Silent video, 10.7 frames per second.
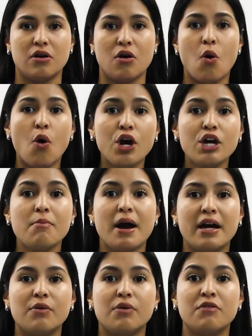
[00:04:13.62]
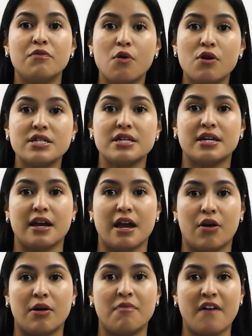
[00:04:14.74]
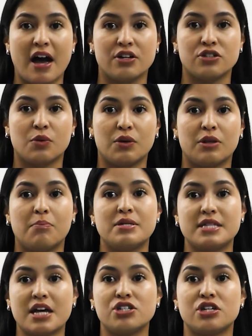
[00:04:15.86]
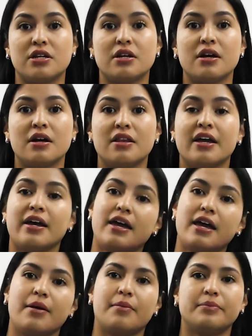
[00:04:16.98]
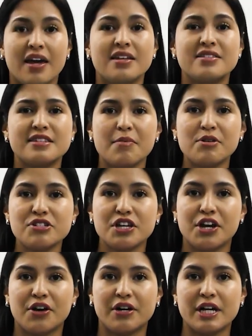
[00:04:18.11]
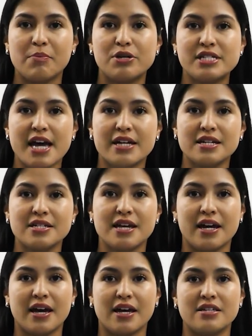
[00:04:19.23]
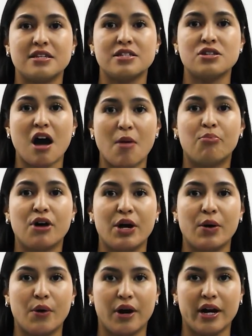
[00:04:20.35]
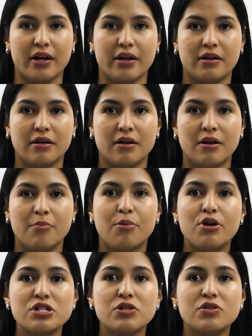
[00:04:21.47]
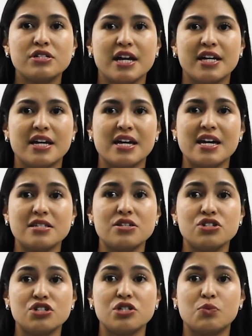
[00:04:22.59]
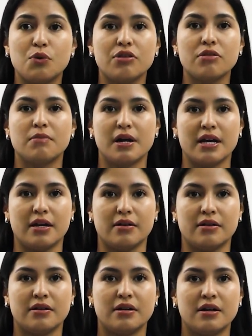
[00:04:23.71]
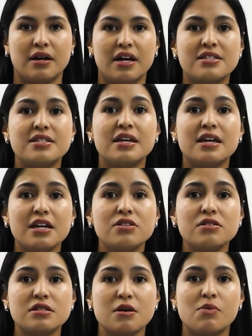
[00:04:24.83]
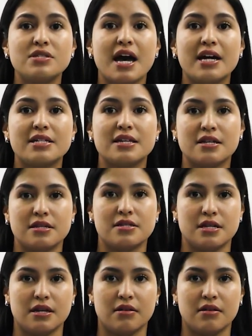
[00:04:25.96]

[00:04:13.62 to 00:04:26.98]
Or you might reinforce an inherent factor with a possession, like a key. In cybersecurity, protecting data is the top priority. Personal data isn't just worth money. It's the key to someone's identity.